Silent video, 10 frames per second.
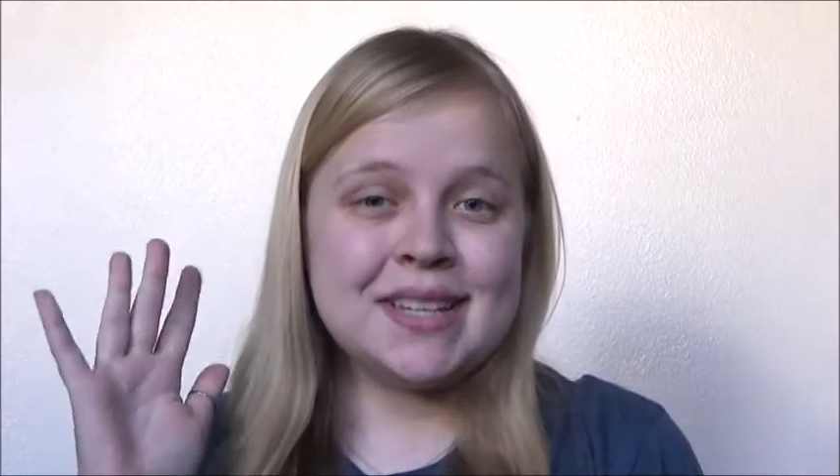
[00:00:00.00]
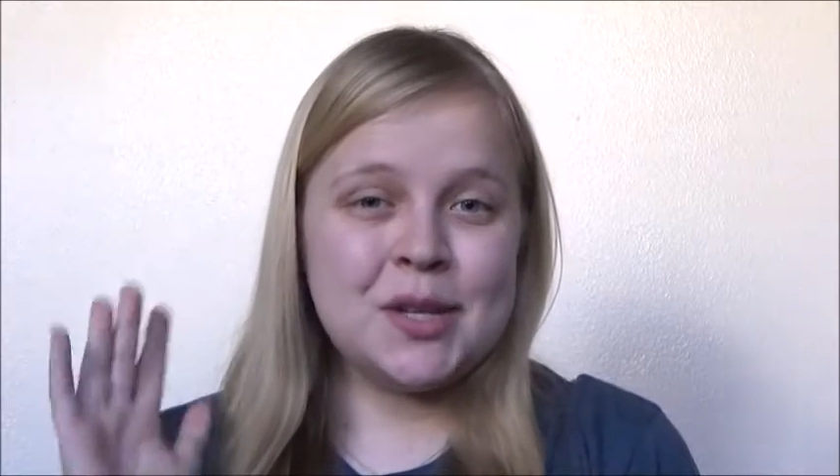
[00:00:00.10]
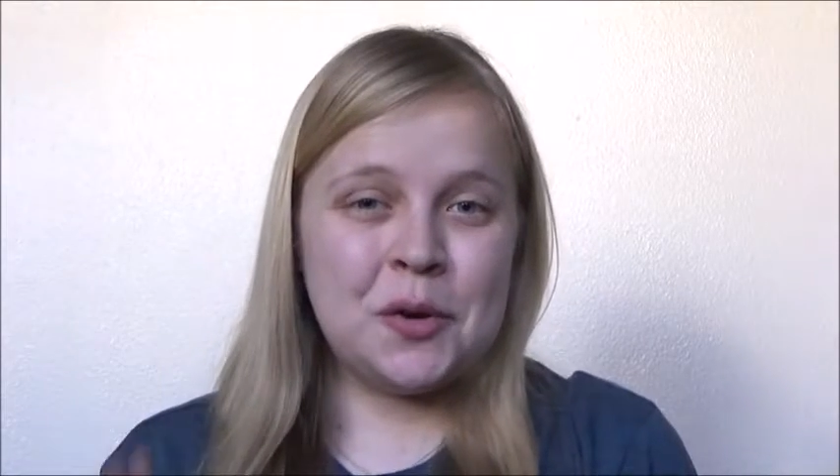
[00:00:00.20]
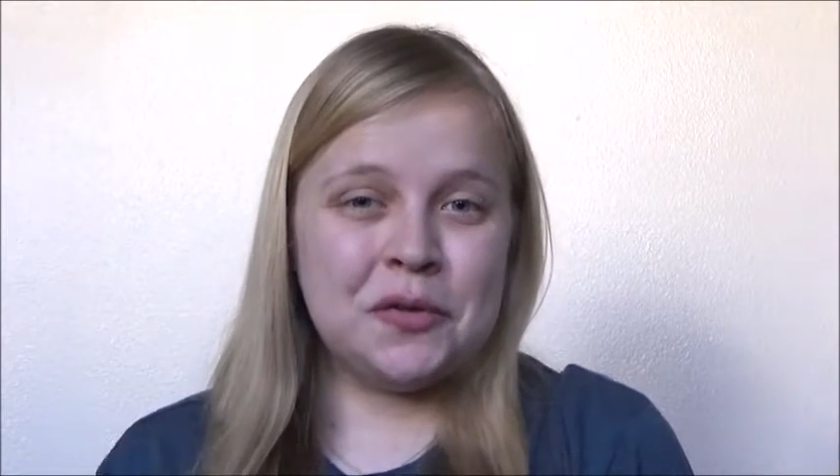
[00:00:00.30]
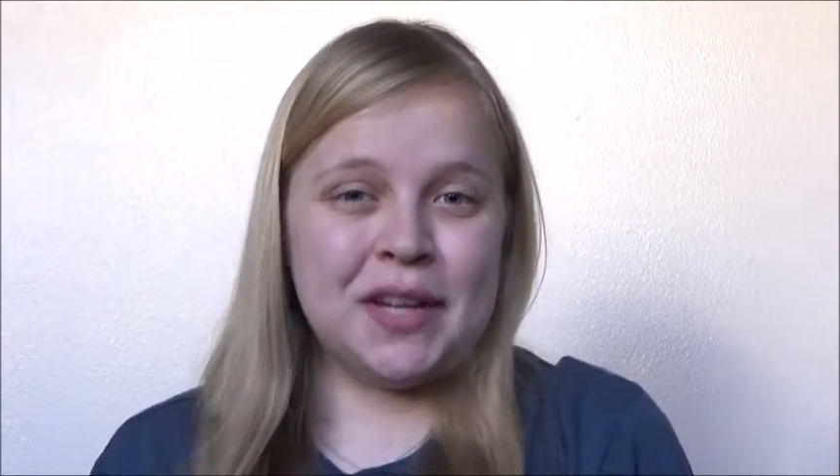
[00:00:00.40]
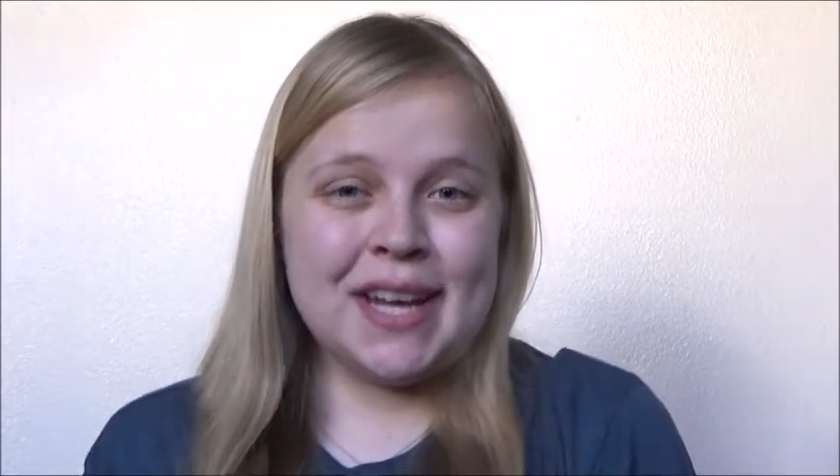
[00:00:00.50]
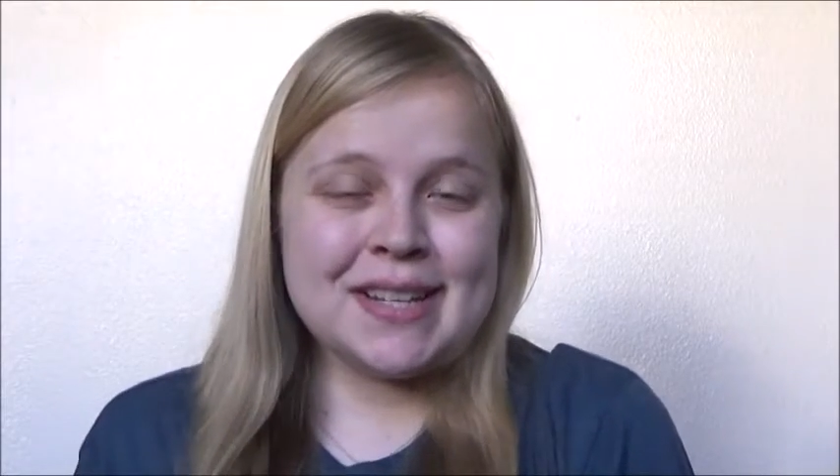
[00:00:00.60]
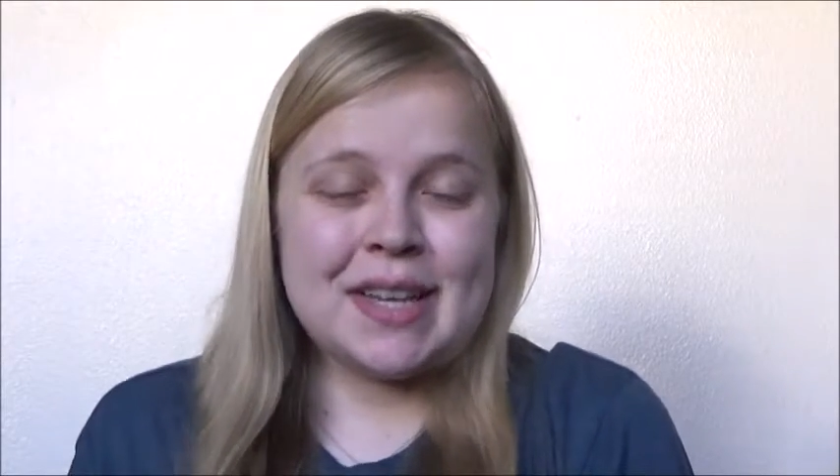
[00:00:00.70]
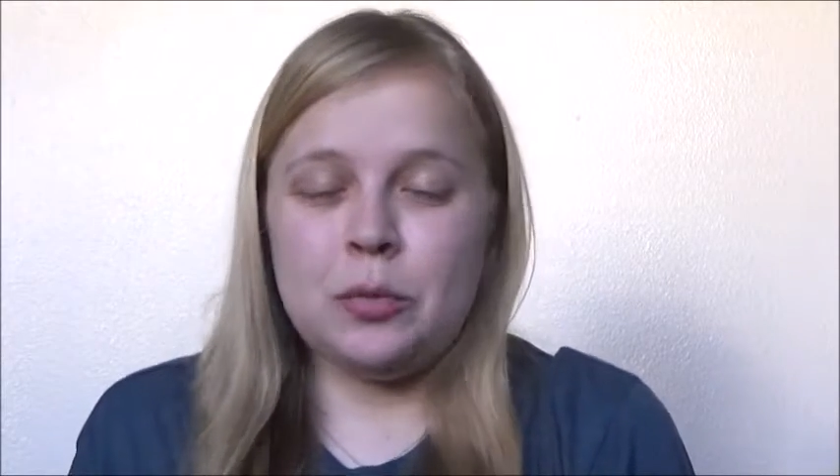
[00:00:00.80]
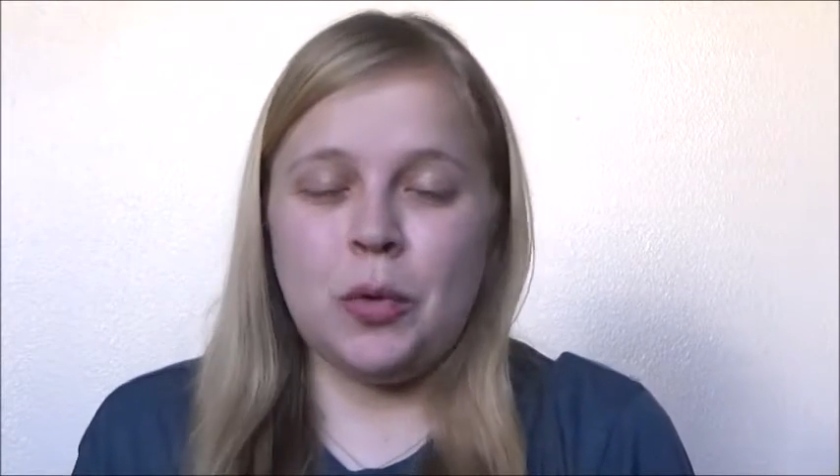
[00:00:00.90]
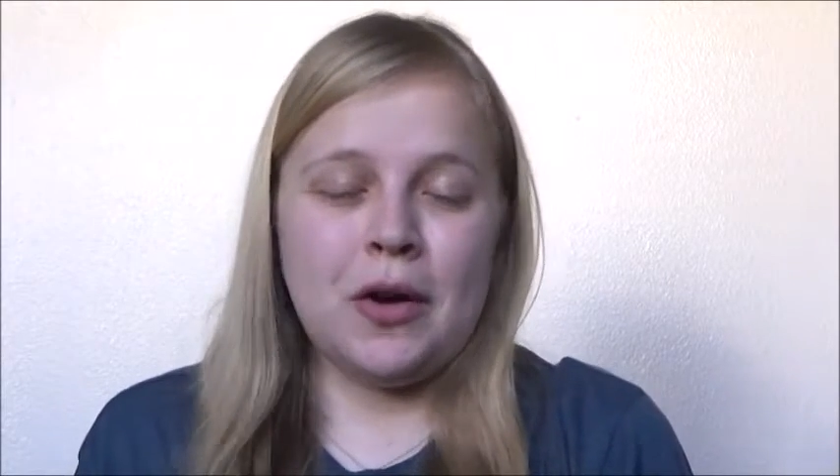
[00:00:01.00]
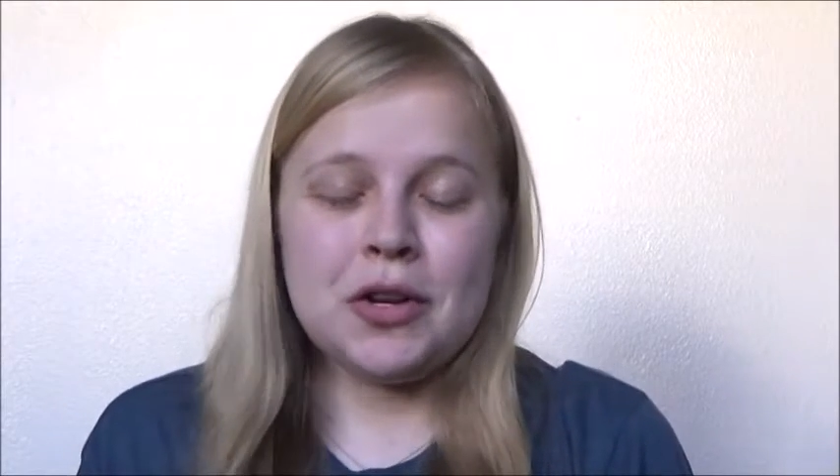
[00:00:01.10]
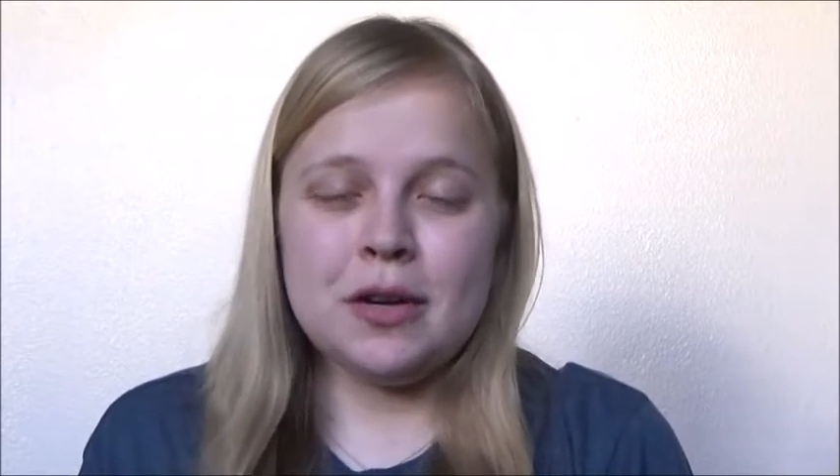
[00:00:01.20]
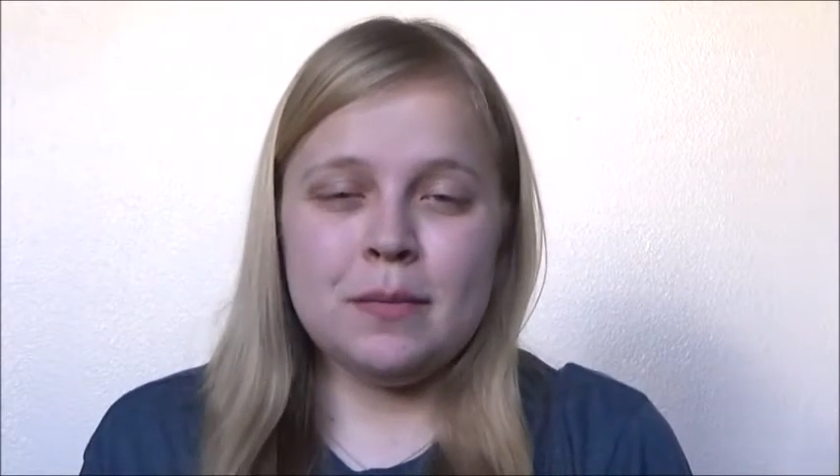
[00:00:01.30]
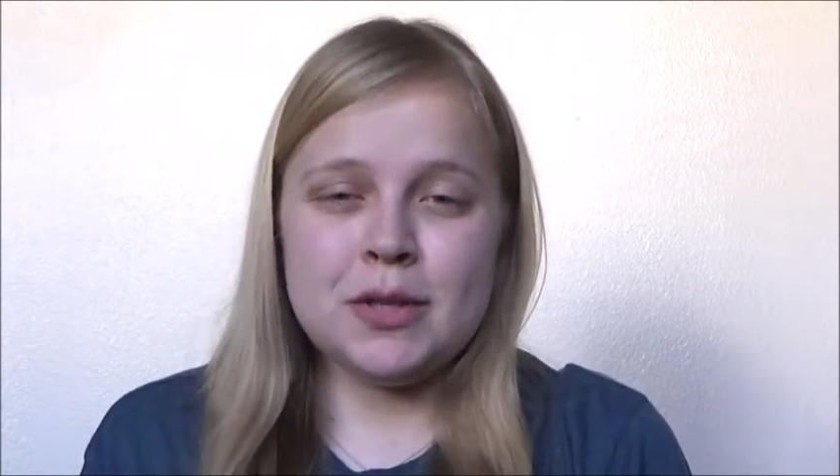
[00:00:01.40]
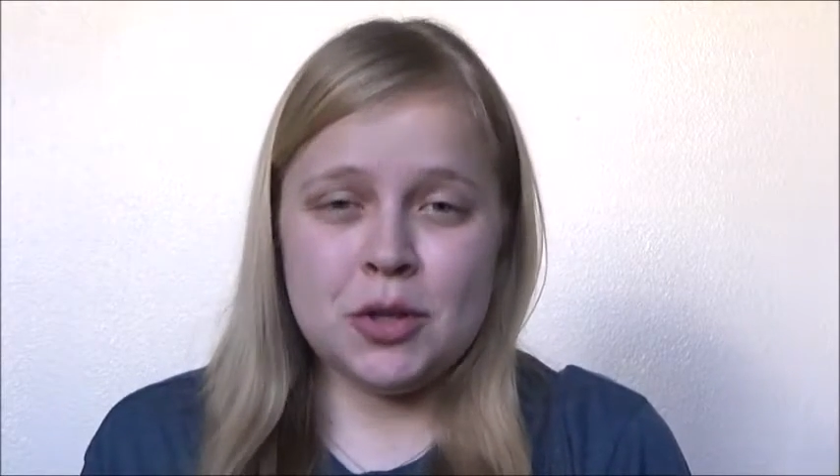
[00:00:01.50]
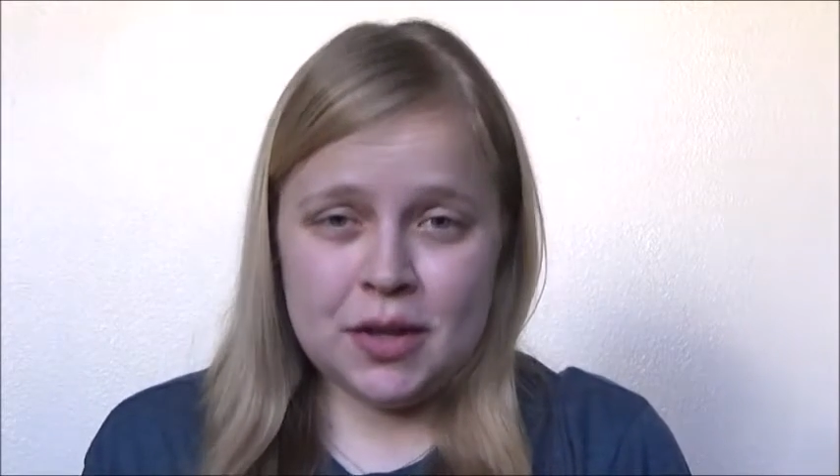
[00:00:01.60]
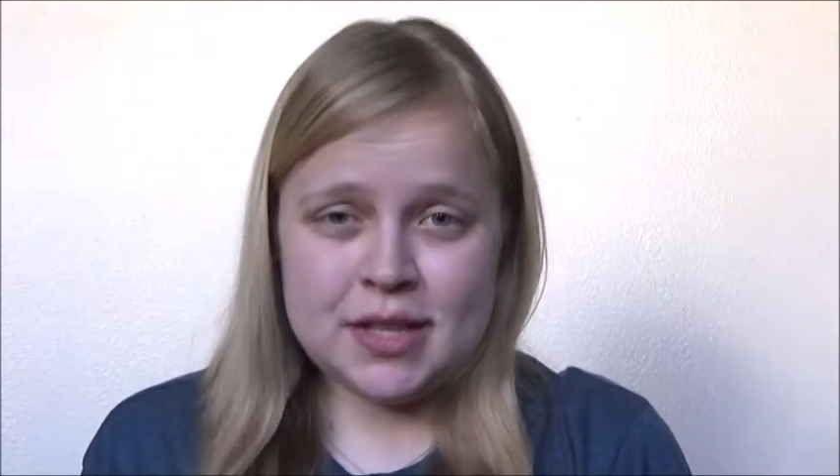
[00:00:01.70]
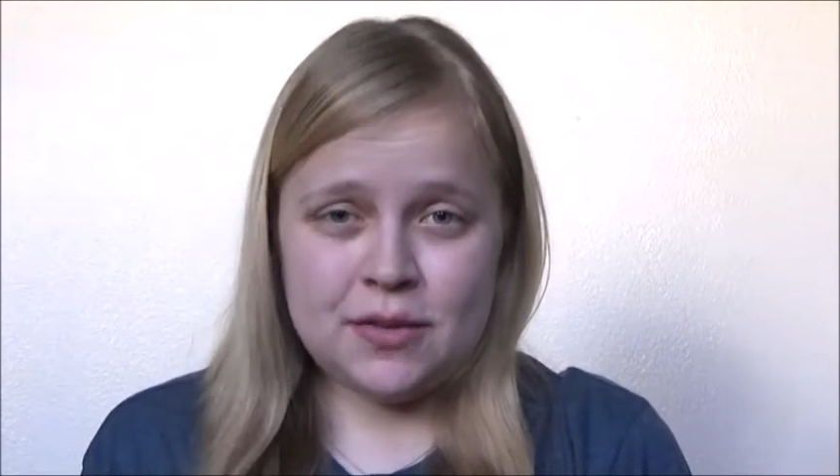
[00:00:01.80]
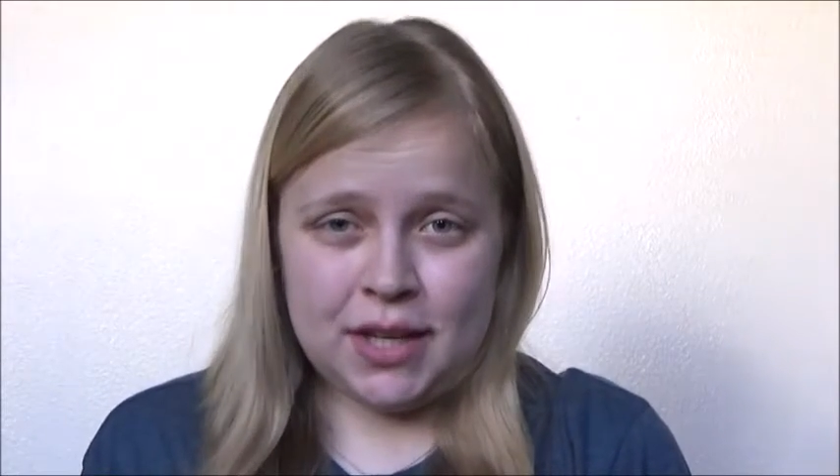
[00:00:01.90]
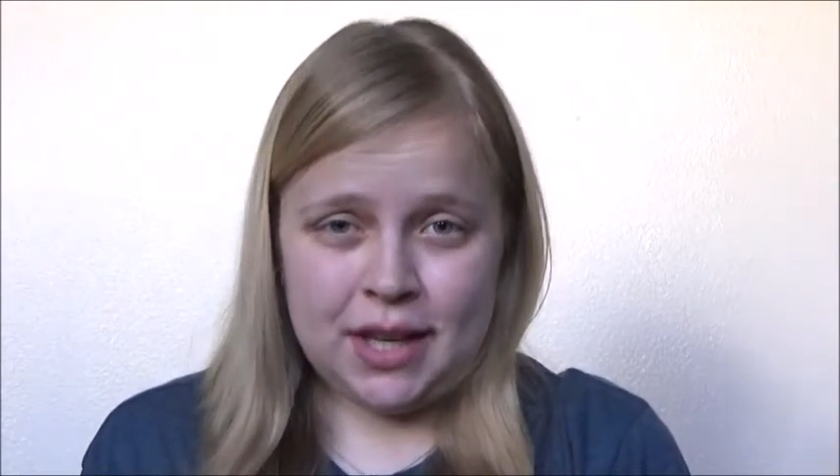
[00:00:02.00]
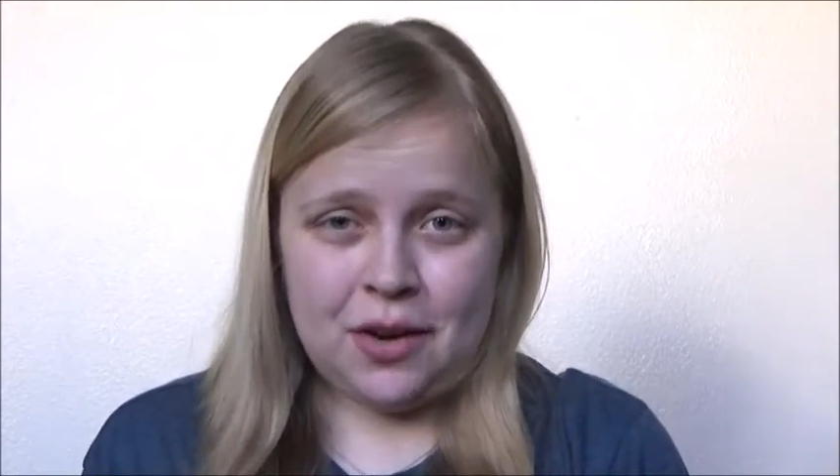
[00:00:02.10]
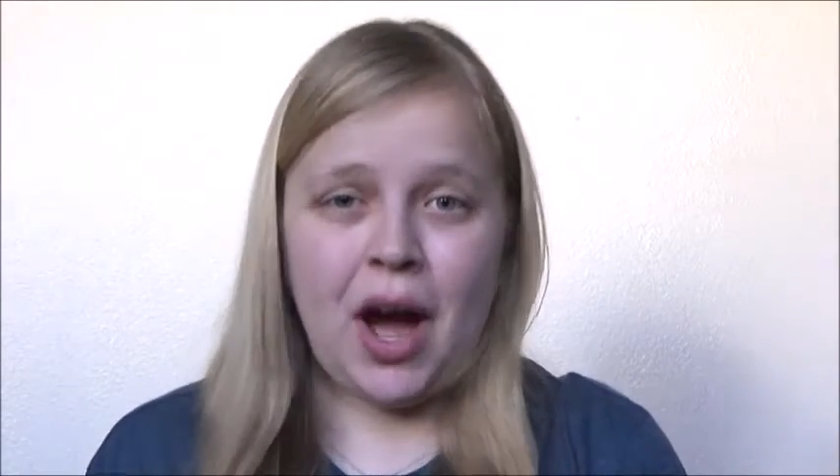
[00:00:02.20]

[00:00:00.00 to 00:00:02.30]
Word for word: snowflakes and welcome to this video.